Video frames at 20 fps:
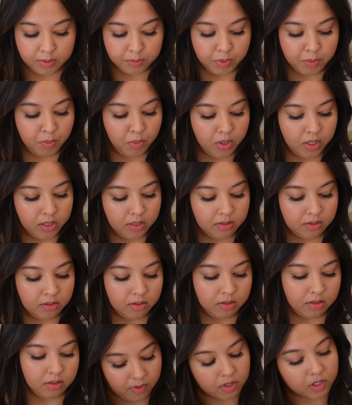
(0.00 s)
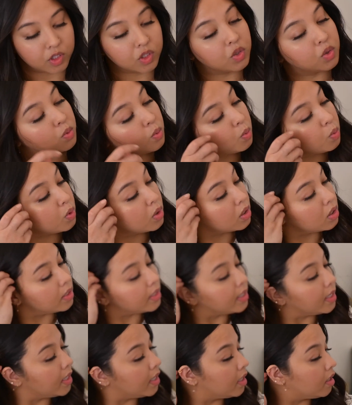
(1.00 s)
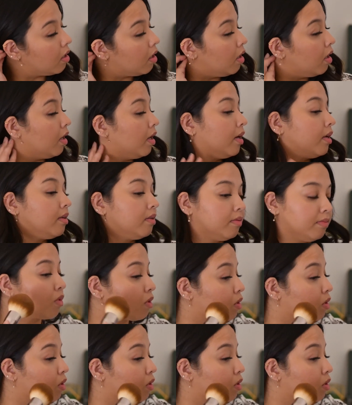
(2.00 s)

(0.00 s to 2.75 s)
put more. Swirling it on.